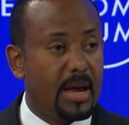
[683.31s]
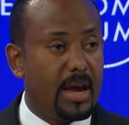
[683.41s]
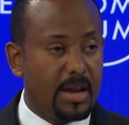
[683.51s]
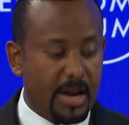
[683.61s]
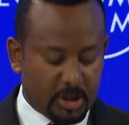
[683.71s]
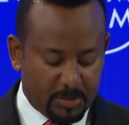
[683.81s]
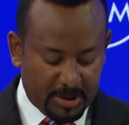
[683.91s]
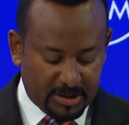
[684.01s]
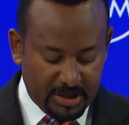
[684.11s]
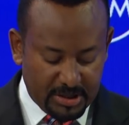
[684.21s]
and
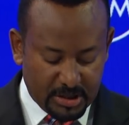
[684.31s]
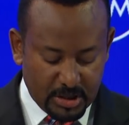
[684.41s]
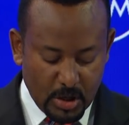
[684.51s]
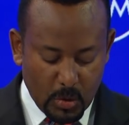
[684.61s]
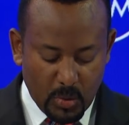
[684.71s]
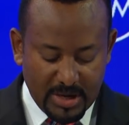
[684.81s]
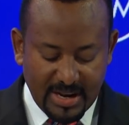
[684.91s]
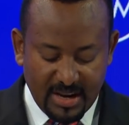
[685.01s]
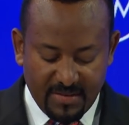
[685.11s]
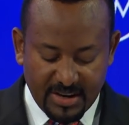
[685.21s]
expertise will
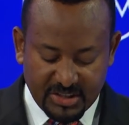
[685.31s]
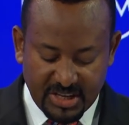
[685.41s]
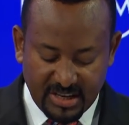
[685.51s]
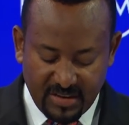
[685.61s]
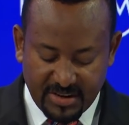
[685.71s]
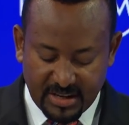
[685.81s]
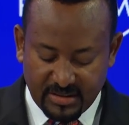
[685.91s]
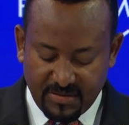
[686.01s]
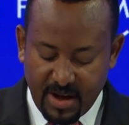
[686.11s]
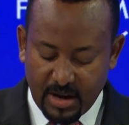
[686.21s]
deliver significant
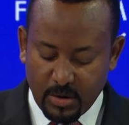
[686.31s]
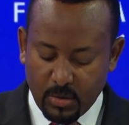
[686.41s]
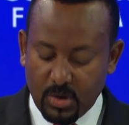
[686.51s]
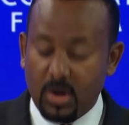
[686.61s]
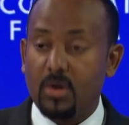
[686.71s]
value